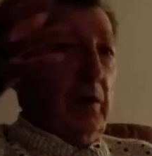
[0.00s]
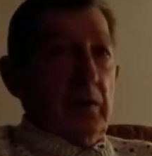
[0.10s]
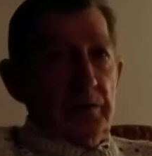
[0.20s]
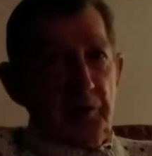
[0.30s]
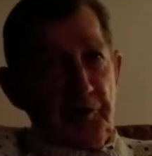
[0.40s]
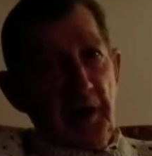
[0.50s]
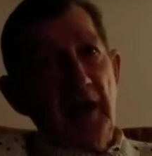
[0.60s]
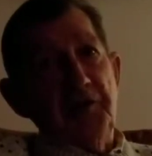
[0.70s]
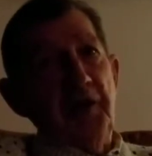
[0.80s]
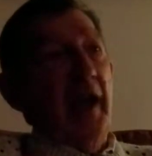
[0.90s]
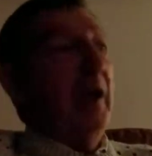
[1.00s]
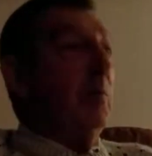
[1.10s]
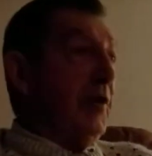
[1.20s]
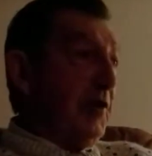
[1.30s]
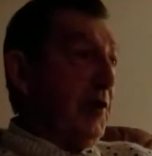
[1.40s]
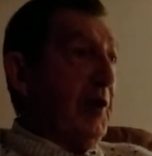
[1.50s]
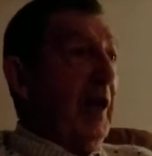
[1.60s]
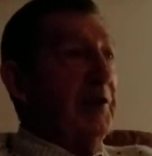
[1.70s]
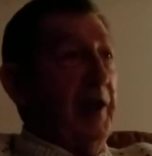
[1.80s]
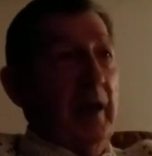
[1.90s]
this guy's name and this
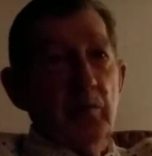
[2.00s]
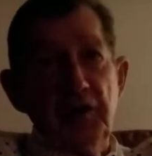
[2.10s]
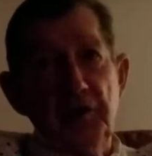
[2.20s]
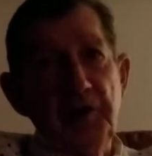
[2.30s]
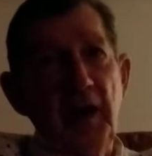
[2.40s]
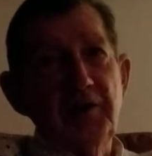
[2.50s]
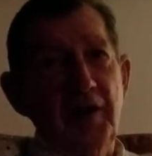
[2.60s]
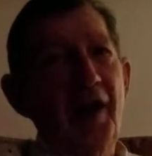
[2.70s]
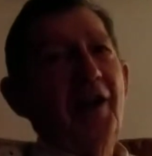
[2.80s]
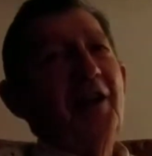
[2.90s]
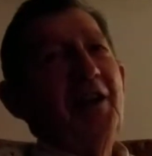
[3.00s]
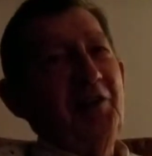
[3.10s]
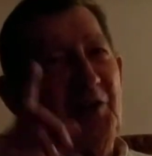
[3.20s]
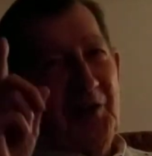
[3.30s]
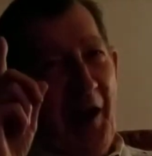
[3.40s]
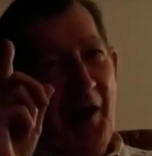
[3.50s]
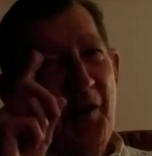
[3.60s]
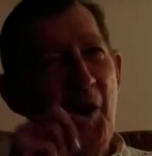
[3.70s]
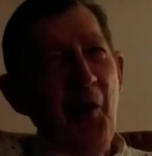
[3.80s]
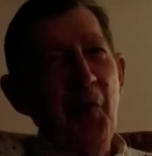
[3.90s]
guy's name and this guy's. He says, I
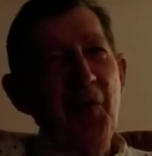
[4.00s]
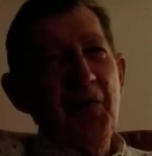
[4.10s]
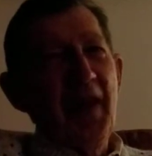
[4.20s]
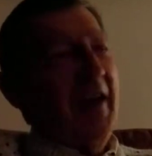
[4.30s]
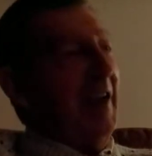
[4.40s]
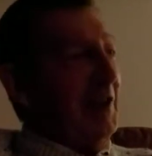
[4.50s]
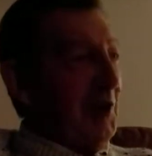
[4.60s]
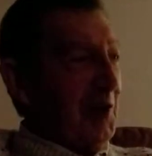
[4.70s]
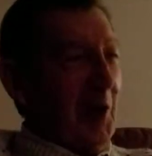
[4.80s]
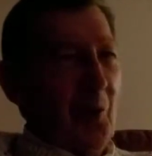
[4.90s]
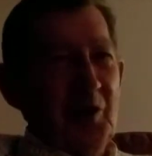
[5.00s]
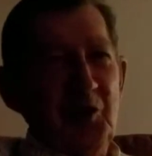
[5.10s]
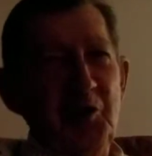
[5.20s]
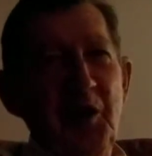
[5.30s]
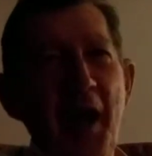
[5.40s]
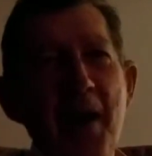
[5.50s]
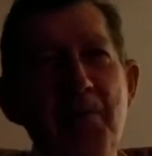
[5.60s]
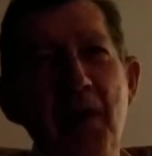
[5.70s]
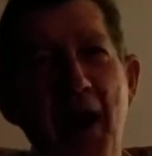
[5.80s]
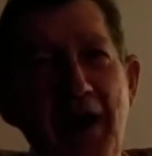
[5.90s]
know. He says, there was a
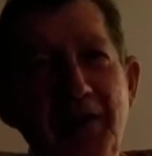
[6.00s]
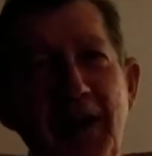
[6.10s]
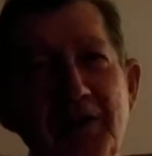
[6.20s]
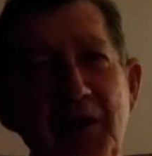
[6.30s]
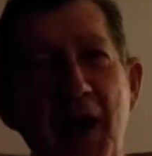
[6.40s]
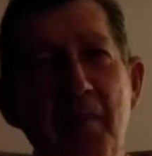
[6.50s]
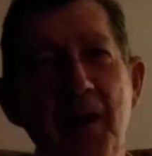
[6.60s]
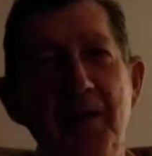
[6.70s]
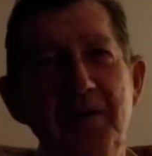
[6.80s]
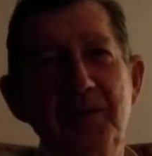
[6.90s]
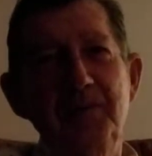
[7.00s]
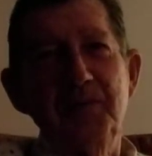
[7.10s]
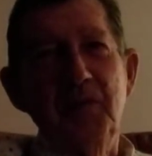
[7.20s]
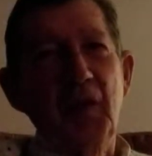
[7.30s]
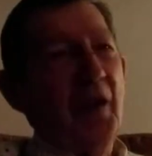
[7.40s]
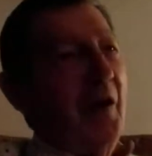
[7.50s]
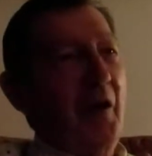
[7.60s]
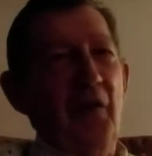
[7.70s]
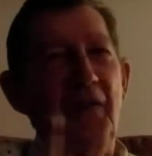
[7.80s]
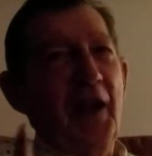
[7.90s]
scab on that job.
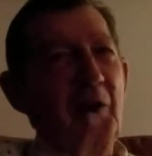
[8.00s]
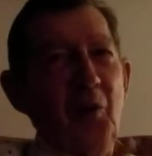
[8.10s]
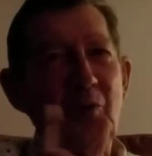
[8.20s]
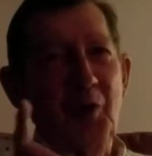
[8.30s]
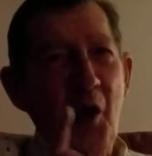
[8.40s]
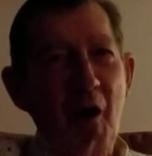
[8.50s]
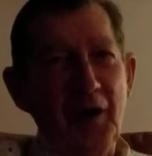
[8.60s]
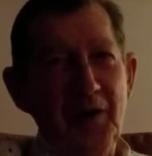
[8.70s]
They don't talk.